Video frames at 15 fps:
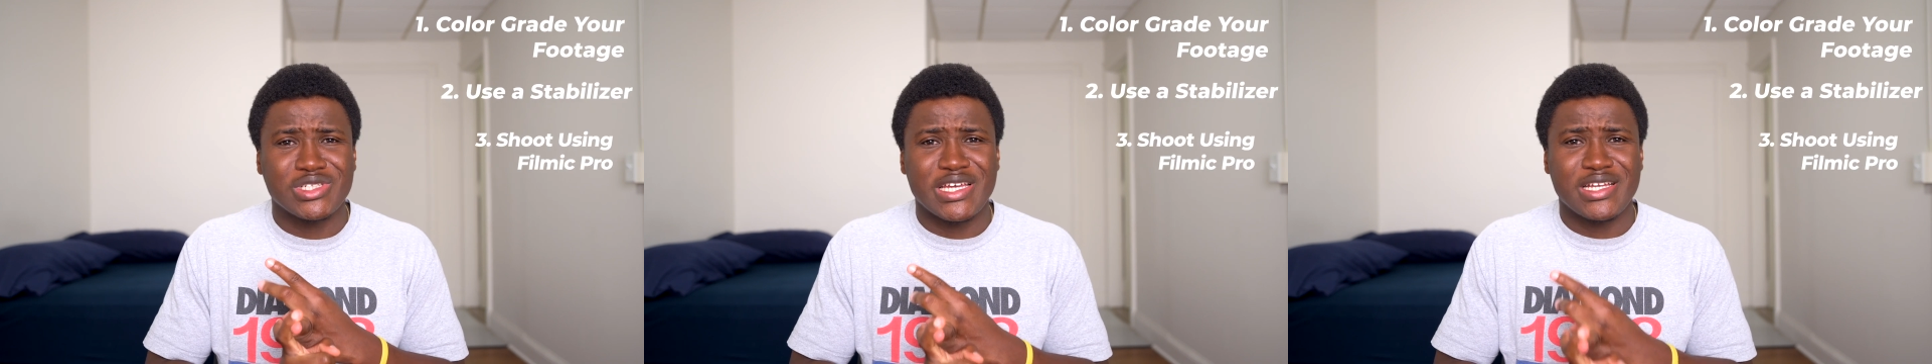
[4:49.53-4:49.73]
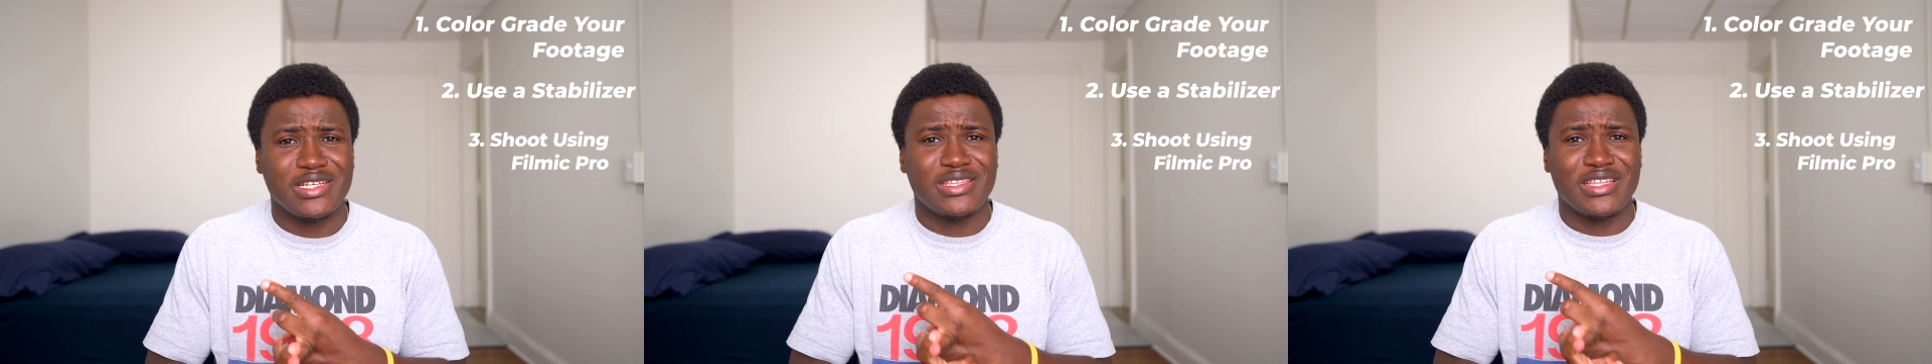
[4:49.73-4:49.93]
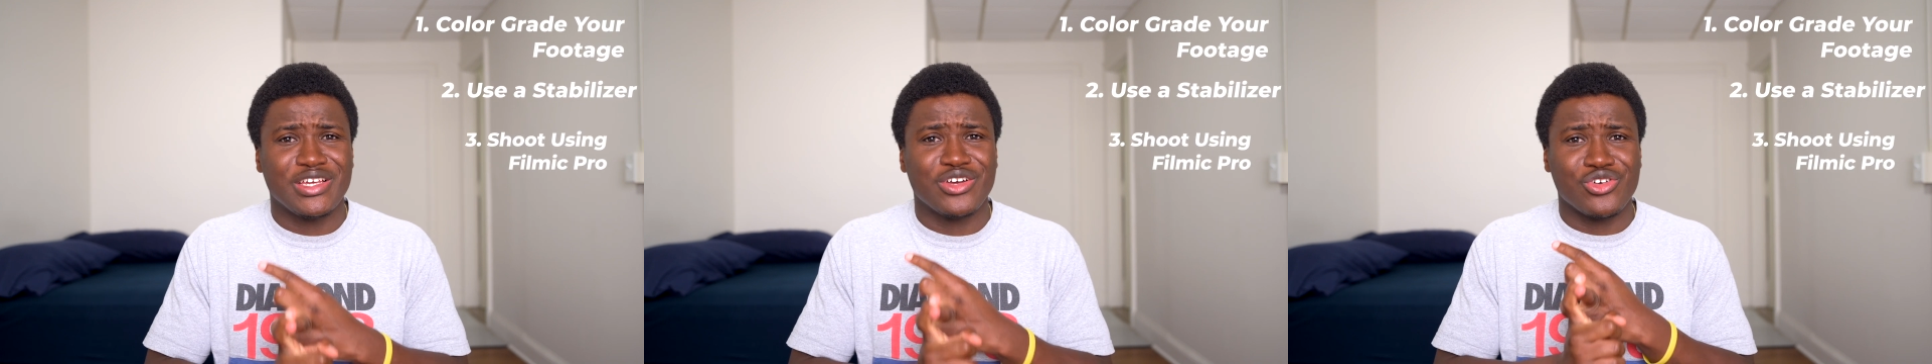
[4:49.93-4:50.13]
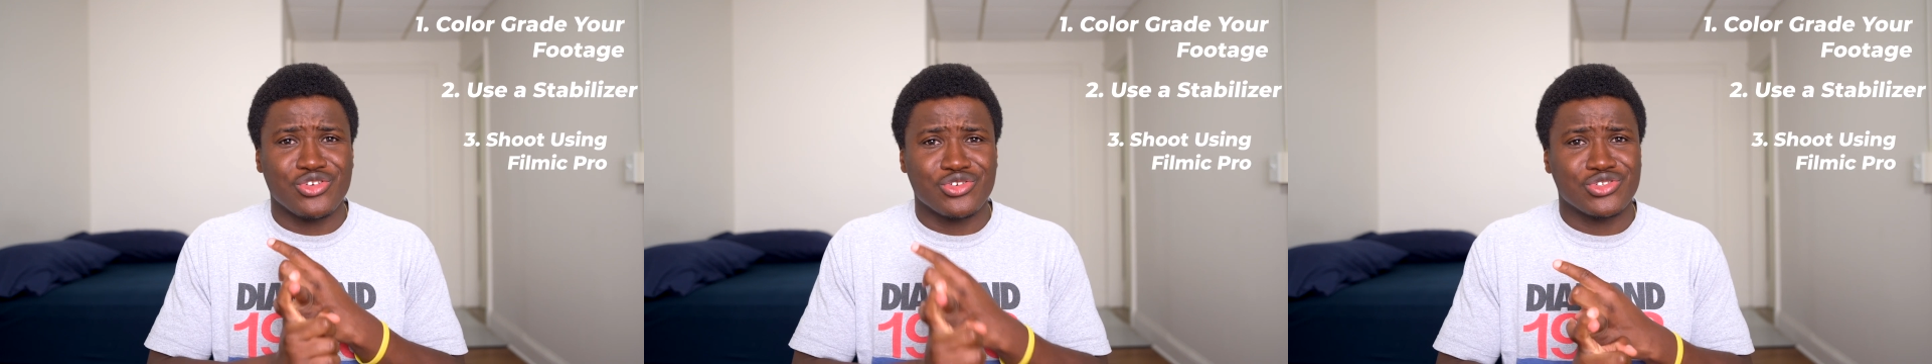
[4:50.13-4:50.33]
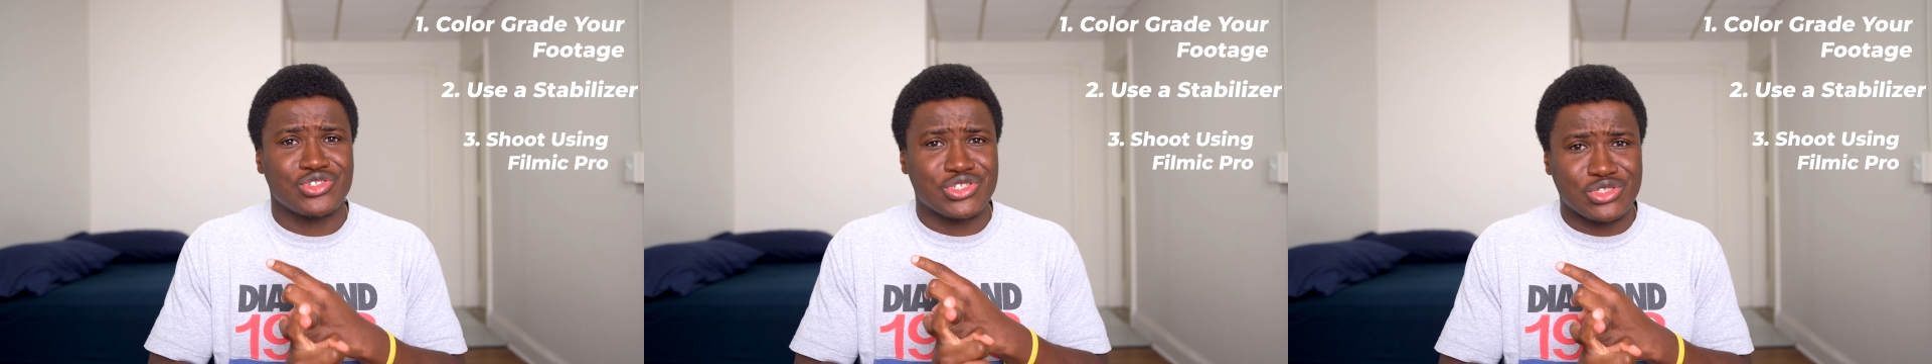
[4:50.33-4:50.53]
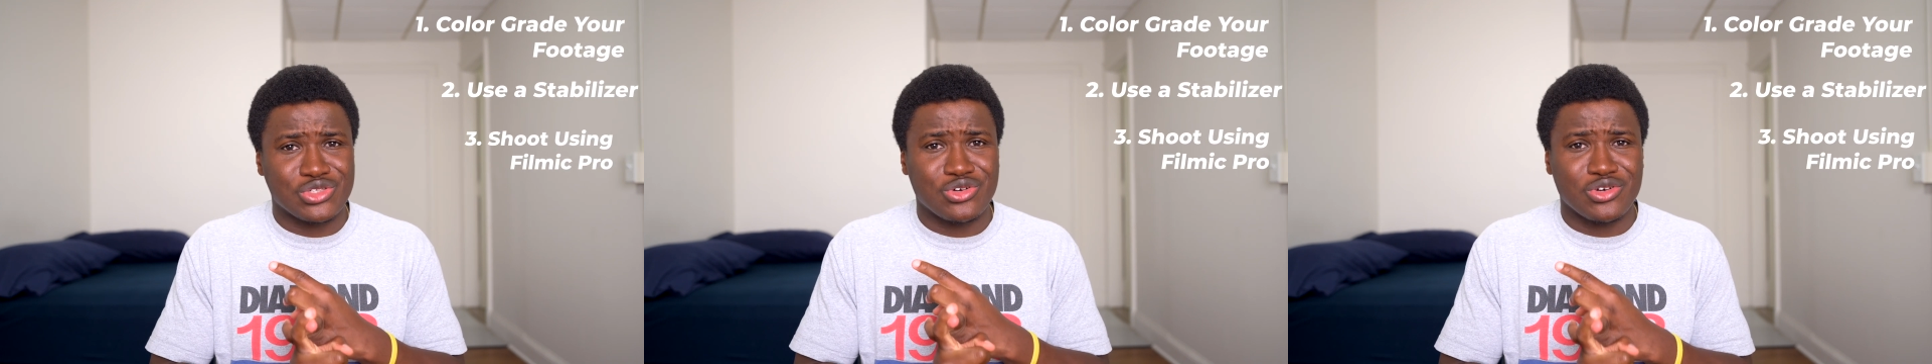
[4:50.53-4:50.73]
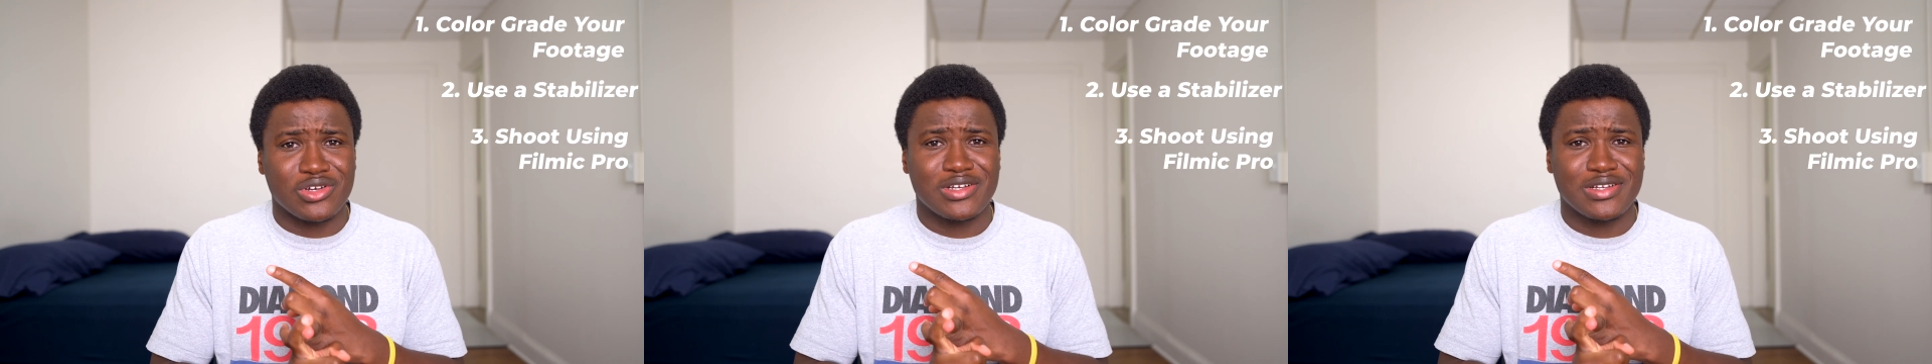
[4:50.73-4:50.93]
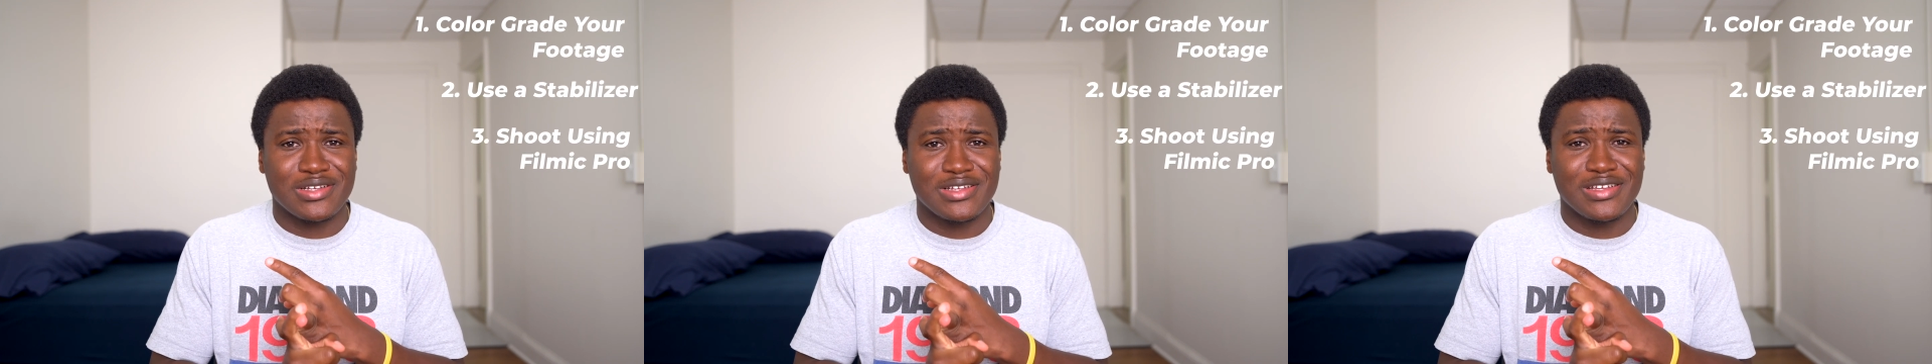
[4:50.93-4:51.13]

anything on your stock